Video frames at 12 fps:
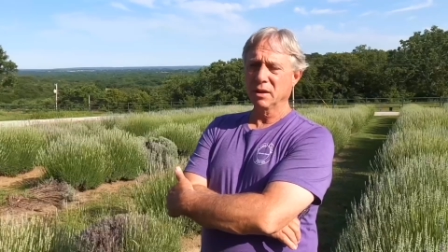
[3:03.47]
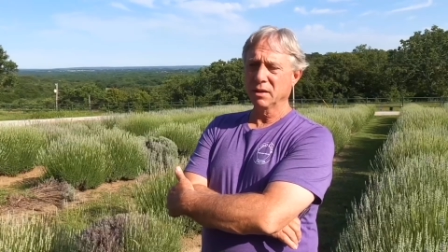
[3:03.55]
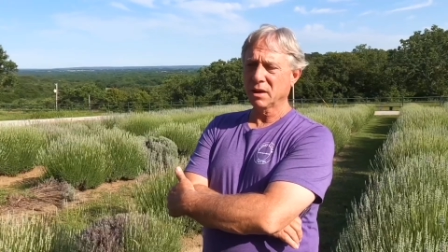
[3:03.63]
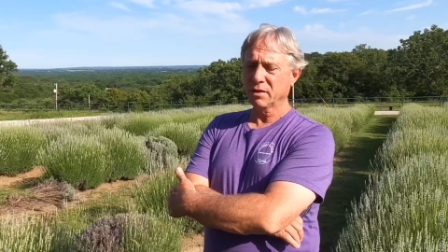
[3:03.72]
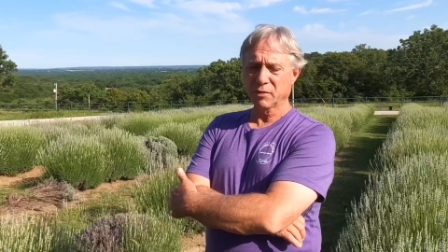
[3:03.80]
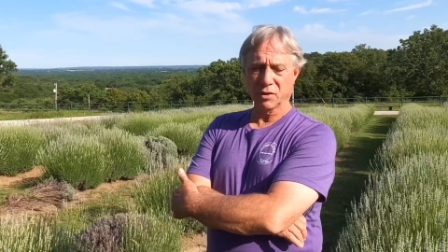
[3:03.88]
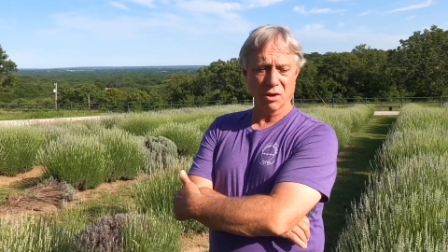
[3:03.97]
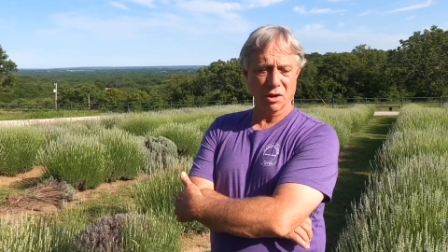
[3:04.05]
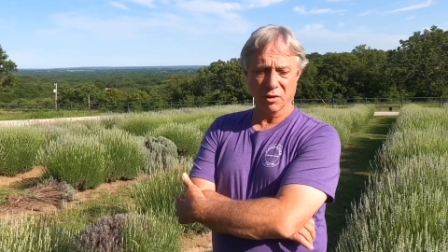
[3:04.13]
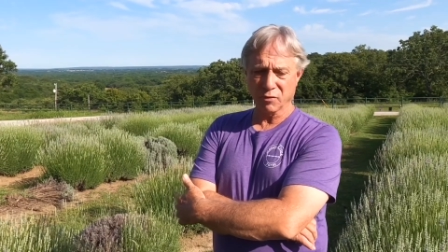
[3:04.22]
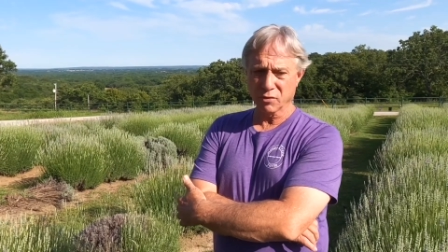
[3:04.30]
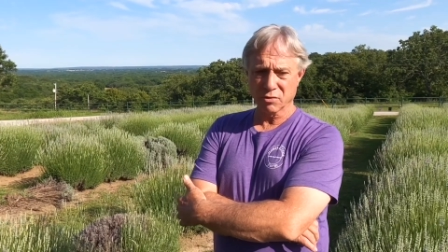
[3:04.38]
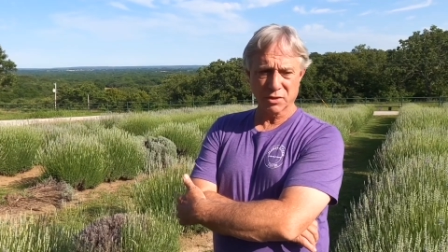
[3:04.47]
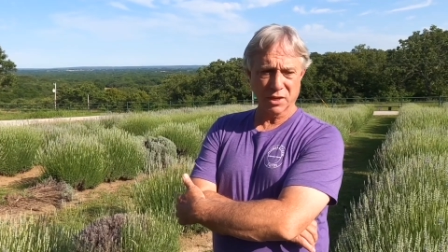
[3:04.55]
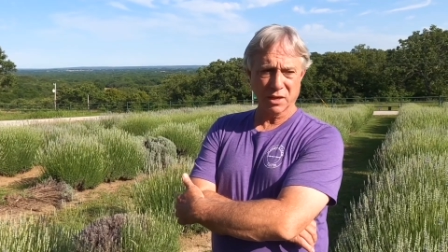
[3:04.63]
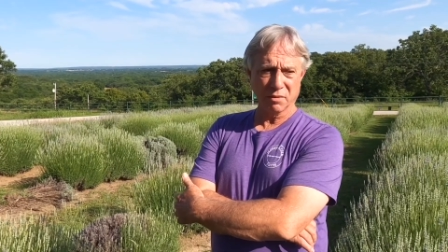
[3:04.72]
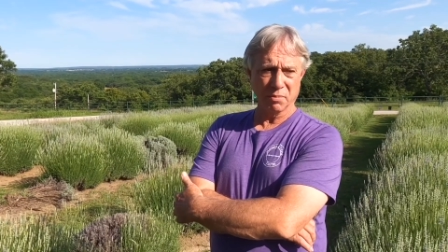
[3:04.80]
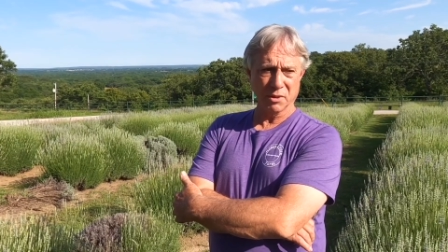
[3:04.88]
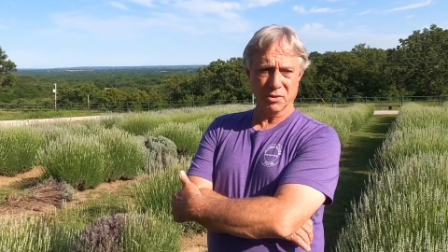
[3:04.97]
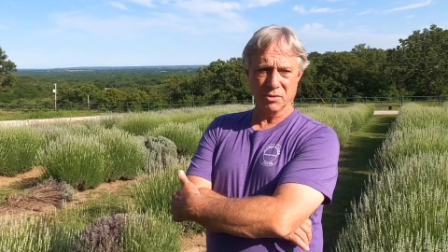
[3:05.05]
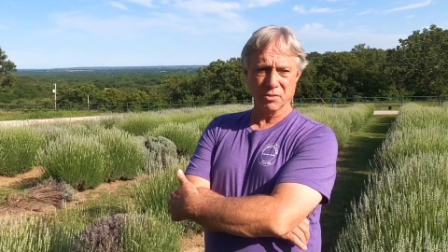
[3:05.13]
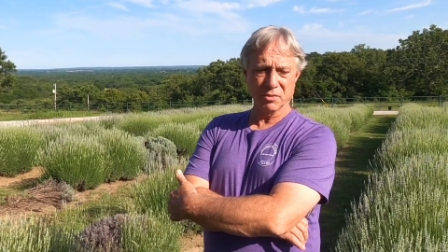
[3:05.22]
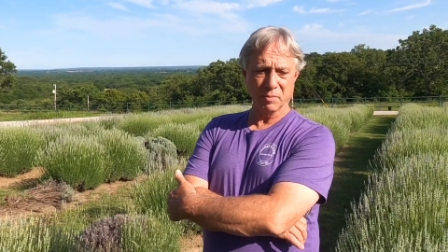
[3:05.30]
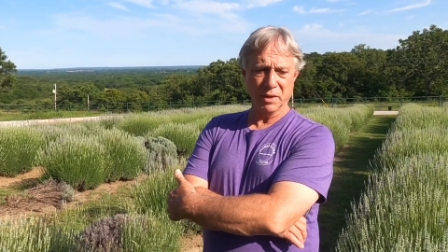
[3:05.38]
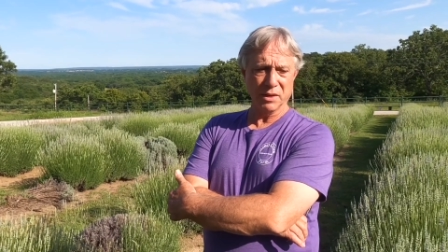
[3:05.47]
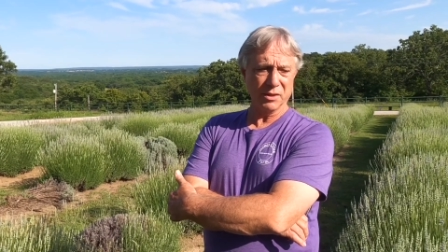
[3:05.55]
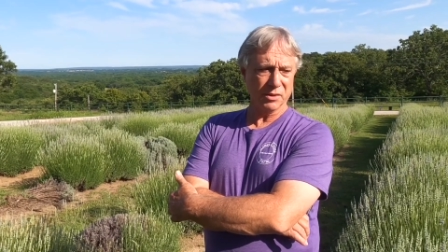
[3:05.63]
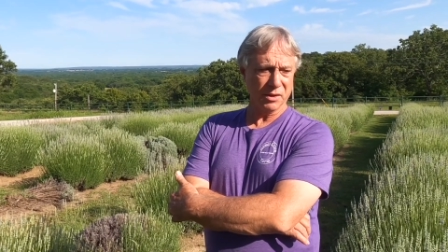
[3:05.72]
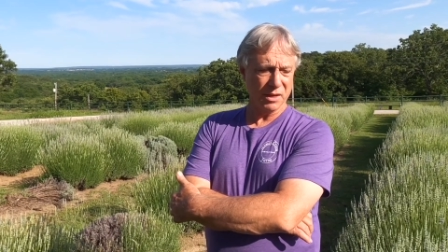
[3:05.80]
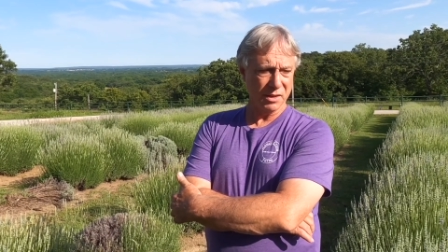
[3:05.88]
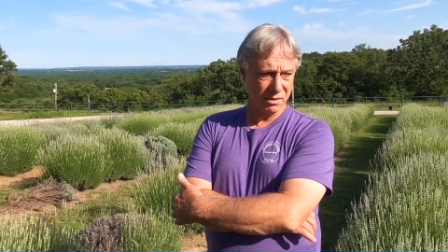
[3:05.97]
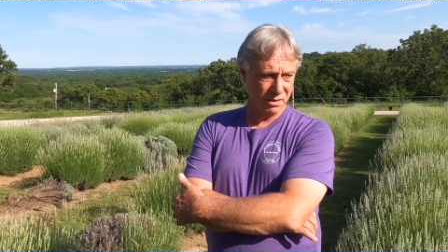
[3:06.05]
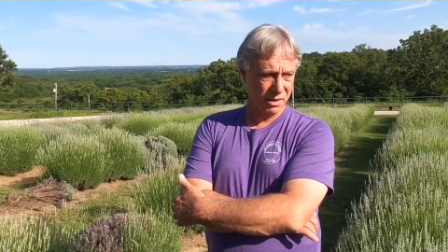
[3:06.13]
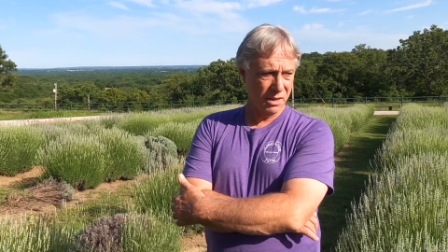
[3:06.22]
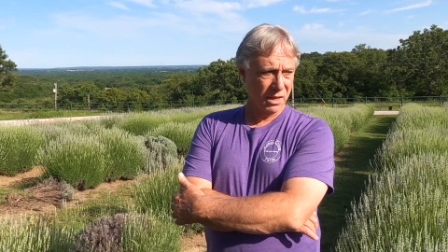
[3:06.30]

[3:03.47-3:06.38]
uh, a lot of photographers taking pictures, many in,